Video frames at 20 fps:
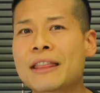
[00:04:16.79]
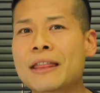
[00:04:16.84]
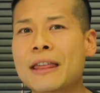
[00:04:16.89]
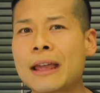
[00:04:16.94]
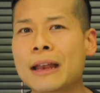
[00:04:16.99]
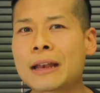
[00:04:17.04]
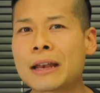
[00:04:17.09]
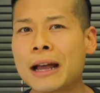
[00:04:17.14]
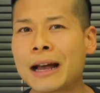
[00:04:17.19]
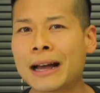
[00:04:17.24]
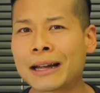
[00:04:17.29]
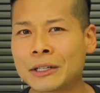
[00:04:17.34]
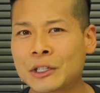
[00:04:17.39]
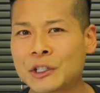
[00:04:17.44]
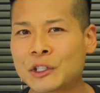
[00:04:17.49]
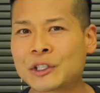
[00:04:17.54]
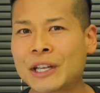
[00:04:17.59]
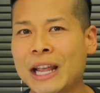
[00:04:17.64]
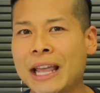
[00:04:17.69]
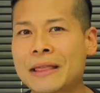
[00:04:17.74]
then
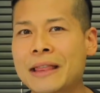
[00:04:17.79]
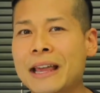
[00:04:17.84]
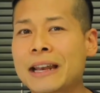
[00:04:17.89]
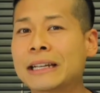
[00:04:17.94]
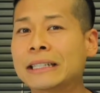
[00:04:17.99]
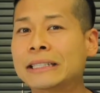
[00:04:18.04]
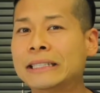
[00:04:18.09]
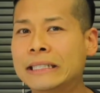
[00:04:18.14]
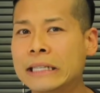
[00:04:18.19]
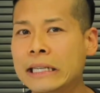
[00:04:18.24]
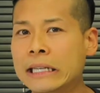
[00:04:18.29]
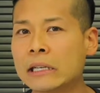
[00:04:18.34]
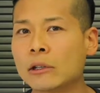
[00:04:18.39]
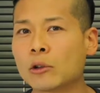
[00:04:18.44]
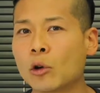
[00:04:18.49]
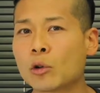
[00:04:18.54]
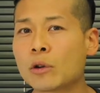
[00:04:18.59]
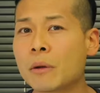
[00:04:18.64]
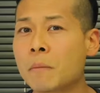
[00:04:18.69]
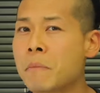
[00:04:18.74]
understand that a
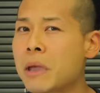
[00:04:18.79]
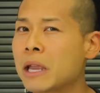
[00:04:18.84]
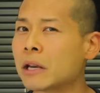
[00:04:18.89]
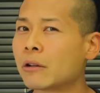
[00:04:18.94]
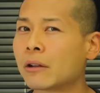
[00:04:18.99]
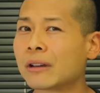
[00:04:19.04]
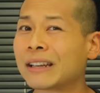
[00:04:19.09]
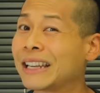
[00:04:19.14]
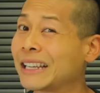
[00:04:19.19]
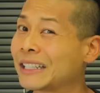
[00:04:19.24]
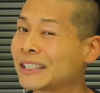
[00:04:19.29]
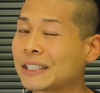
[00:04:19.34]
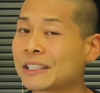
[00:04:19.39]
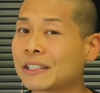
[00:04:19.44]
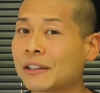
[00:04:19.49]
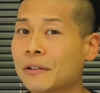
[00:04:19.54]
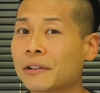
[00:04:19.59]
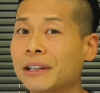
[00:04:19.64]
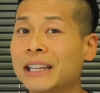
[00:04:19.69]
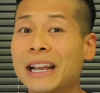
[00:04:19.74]
deload may not
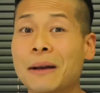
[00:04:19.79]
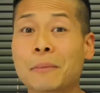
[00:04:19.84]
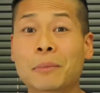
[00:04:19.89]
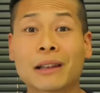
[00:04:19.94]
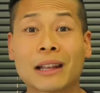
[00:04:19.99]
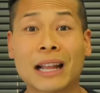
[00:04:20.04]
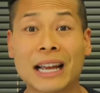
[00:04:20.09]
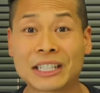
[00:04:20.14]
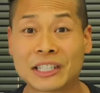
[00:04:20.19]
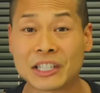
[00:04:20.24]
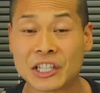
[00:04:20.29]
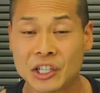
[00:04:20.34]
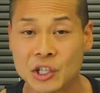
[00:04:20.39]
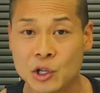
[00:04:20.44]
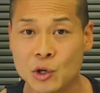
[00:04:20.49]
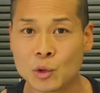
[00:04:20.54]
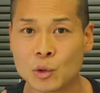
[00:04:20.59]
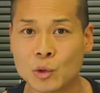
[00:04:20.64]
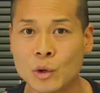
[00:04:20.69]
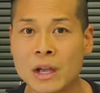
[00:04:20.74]
necessarily apply to
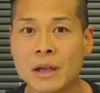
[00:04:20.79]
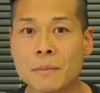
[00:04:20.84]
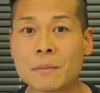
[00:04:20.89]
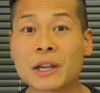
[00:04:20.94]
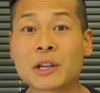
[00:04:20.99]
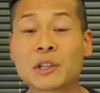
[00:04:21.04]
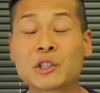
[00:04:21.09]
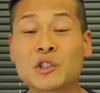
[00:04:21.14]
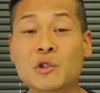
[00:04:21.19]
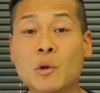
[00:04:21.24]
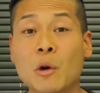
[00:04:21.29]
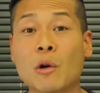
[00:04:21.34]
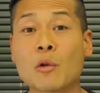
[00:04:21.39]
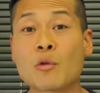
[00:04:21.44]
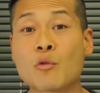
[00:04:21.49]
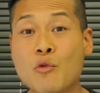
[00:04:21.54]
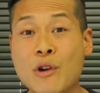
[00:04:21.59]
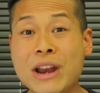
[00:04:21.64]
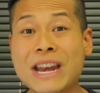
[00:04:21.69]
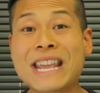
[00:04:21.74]
you, because you're
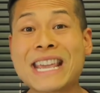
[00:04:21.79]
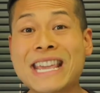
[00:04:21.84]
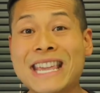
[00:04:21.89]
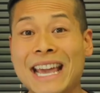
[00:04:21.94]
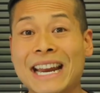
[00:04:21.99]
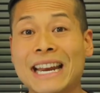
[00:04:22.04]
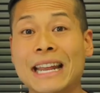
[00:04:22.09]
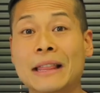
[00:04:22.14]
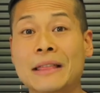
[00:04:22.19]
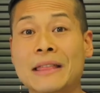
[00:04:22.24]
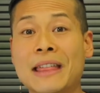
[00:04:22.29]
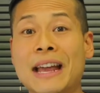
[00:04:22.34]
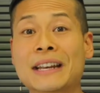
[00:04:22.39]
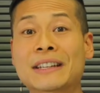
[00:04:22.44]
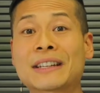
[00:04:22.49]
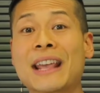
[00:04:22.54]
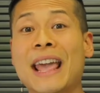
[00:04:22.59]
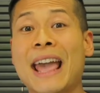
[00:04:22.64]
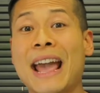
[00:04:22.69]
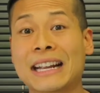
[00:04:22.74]
already getting
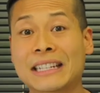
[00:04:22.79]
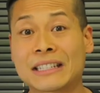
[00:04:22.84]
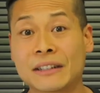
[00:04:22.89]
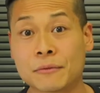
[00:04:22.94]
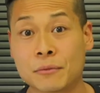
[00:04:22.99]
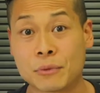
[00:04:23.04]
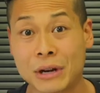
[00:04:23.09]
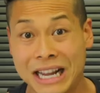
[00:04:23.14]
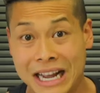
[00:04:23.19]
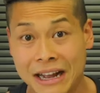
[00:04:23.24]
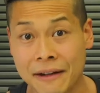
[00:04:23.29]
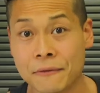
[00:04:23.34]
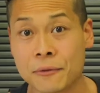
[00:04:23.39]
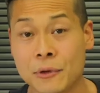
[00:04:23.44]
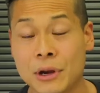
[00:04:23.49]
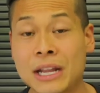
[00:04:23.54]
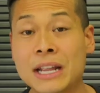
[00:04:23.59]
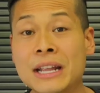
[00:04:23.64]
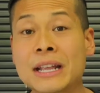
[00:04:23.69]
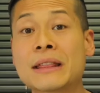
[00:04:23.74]
that active
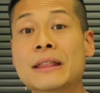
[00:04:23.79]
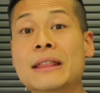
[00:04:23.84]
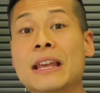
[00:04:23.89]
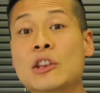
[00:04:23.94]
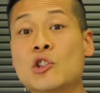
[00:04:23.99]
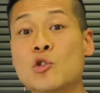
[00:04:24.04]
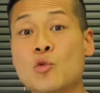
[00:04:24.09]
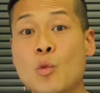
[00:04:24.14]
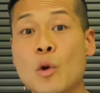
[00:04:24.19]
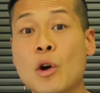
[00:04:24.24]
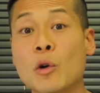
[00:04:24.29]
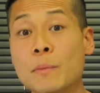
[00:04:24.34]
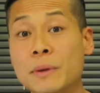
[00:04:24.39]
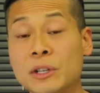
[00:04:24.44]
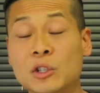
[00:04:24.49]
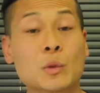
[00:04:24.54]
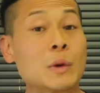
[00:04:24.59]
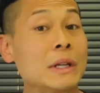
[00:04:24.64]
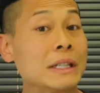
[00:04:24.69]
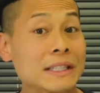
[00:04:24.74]
recovery that you will
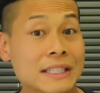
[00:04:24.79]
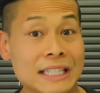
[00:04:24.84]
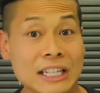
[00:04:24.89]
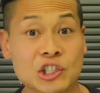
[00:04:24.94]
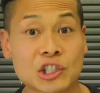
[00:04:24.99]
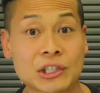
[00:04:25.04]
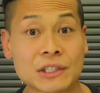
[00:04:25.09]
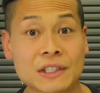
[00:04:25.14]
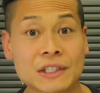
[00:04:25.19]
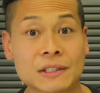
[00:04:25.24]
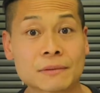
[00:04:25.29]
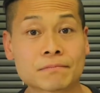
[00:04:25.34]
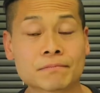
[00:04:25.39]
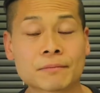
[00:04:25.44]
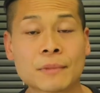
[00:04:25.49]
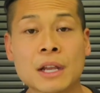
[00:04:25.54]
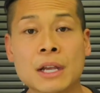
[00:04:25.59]
between sessions.